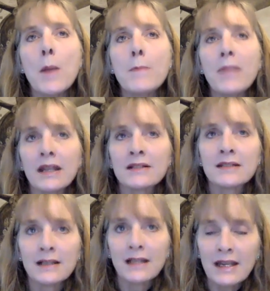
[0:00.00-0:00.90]

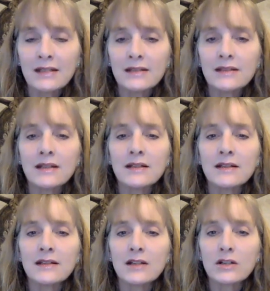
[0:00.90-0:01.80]
pixelated
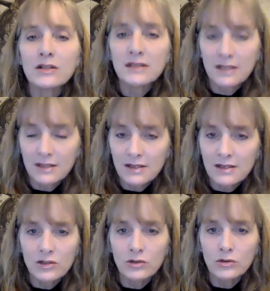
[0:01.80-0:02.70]

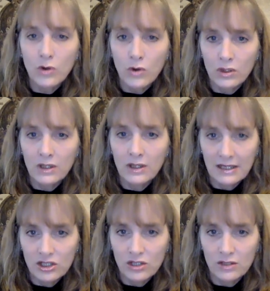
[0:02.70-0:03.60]
statistical
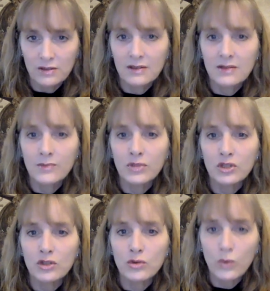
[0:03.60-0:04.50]
correlations
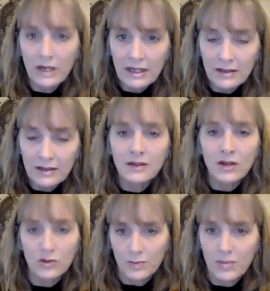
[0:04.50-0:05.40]
between
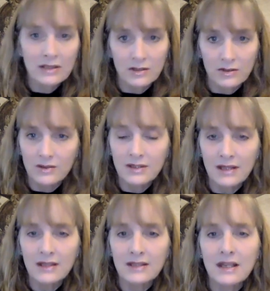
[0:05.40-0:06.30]
those pixels
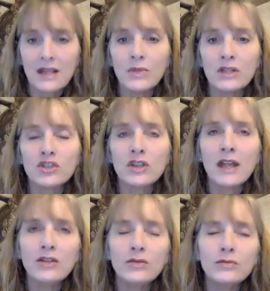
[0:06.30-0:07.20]
in this image.
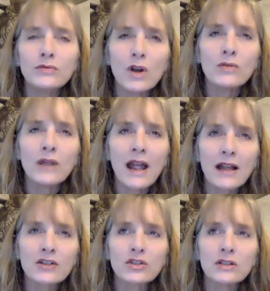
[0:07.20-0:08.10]
And you don't
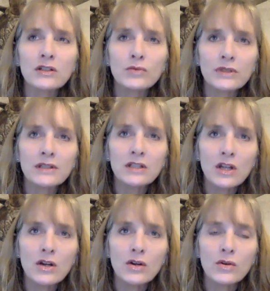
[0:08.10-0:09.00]
actually really
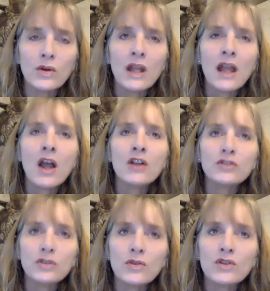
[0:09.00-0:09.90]
know,
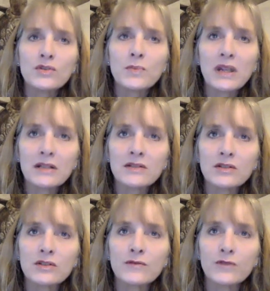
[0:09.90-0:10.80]
do those
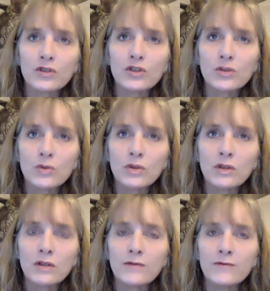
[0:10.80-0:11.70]
pixels for
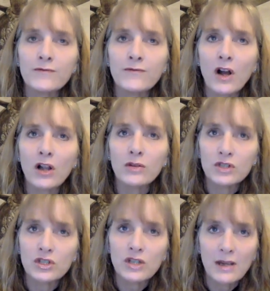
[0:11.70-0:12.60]
sure follow the
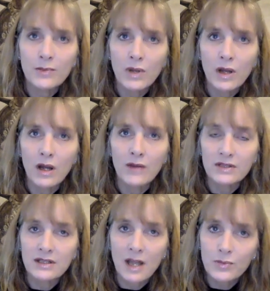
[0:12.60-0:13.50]
shape of a
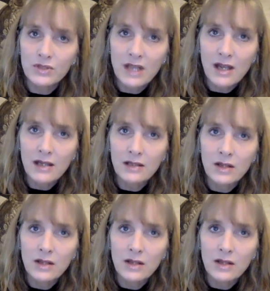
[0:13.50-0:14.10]
stop sign?